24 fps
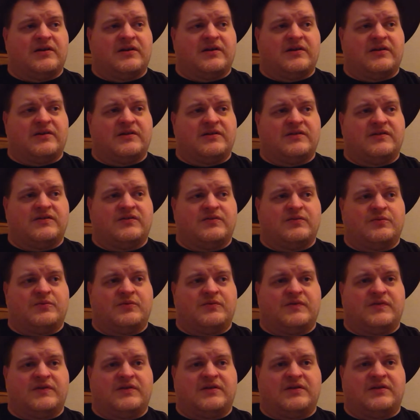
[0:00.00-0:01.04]
uh, into a
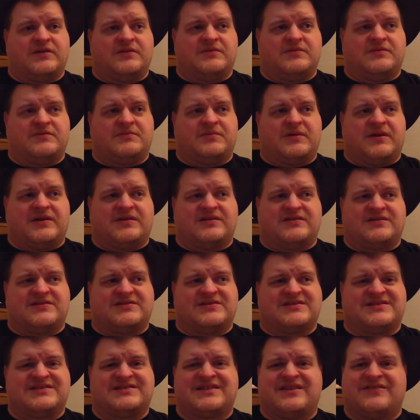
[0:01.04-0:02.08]
movie back in the
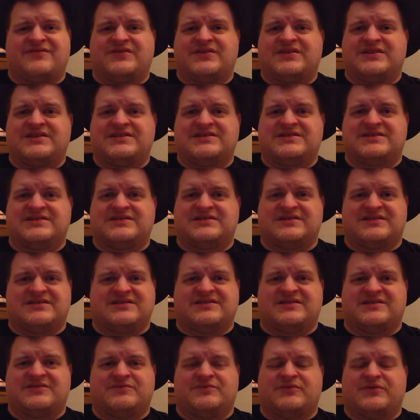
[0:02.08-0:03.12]
70s, and
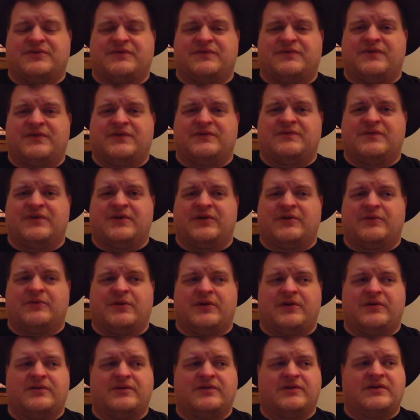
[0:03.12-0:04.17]
it didn't really fit very
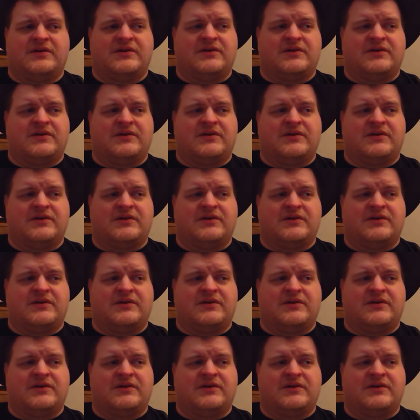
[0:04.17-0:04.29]
well.